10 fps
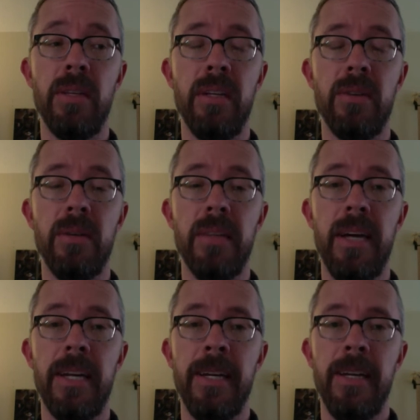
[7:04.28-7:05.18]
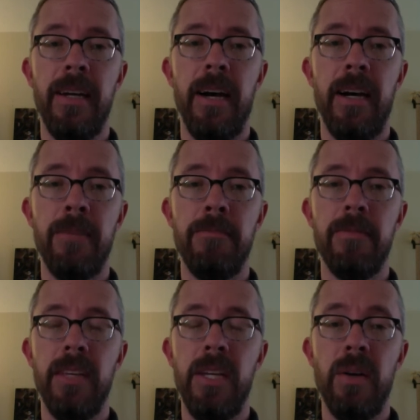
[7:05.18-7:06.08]
agree with that. Um,
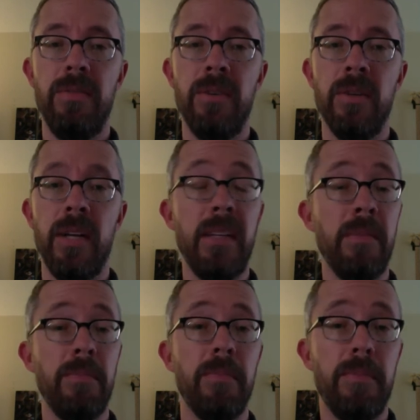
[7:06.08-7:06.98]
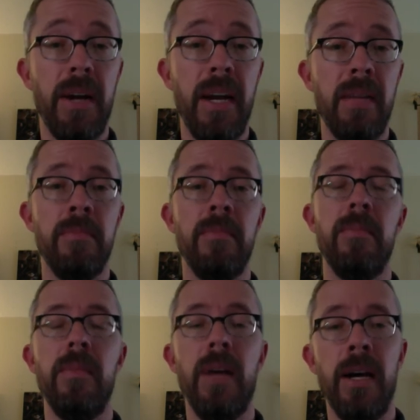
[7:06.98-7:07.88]
you know, I feel I take pride in
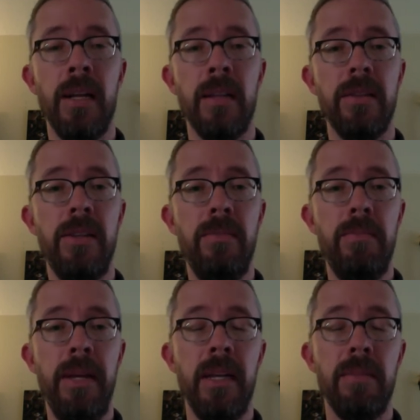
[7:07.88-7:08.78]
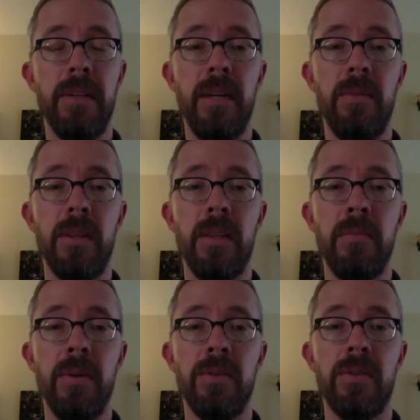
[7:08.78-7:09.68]
uh, being up to date with the
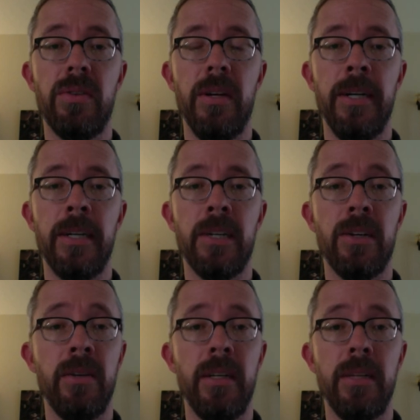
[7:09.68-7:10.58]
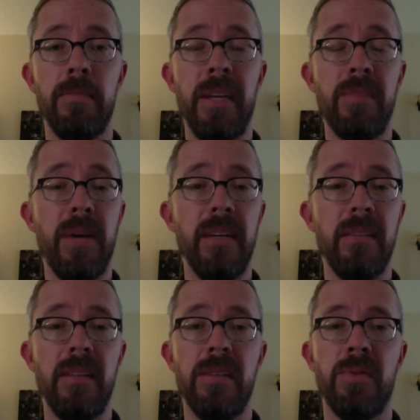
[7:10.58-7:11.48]
most uh, current best
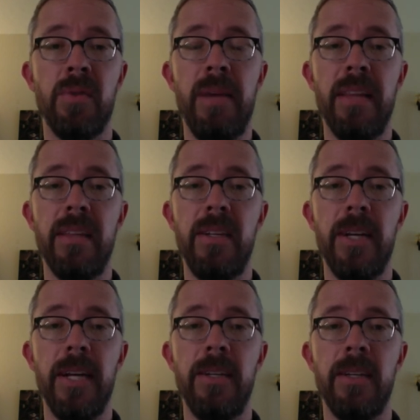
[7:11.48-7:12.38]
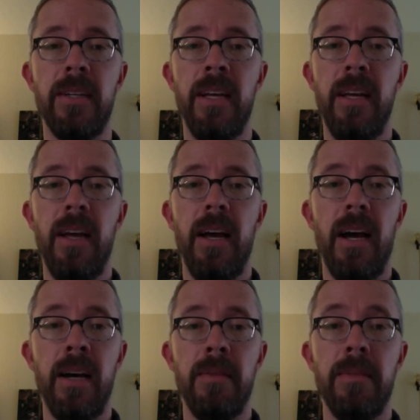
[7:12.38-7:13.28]
practices for math education.
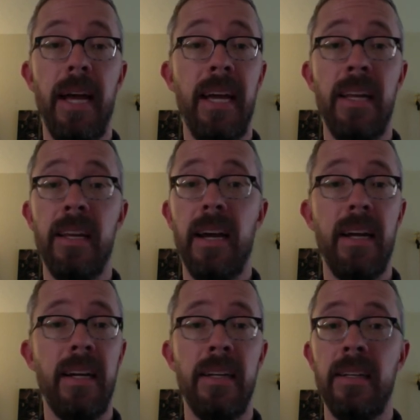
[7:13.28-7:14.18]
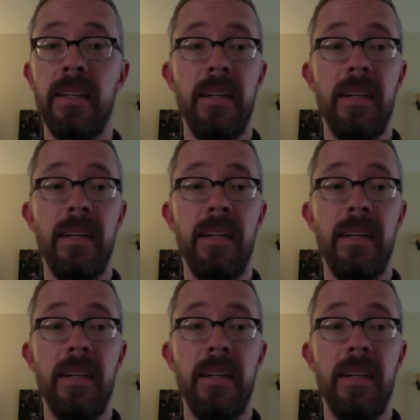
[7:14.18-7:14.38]
Um, and I